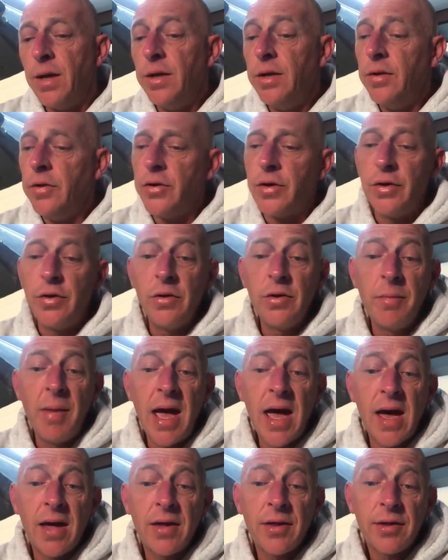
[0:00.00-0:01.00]
you can do the
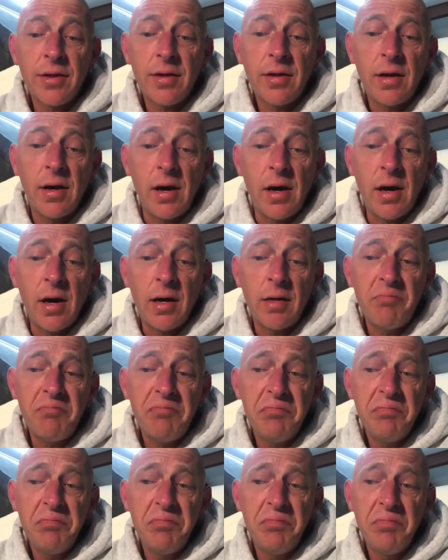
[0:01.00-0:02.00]
math.
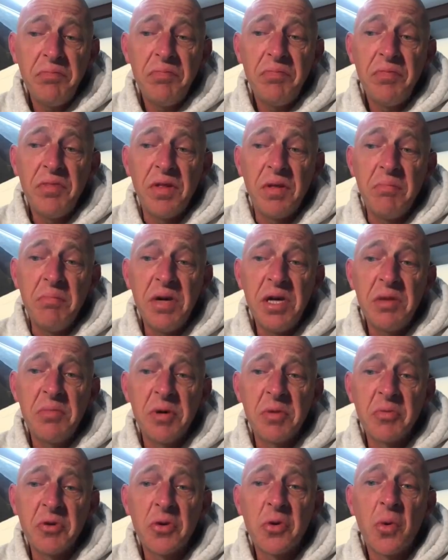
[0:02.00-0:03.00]
The
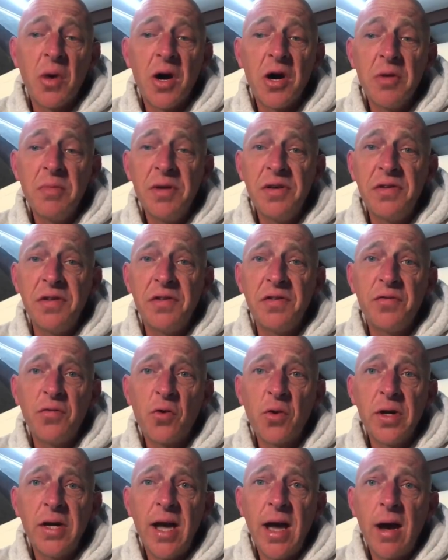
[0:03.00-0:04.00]
minimum requirement is
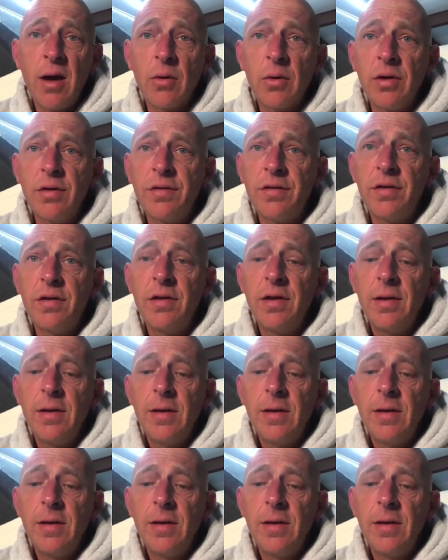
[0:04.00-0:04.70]
40 hours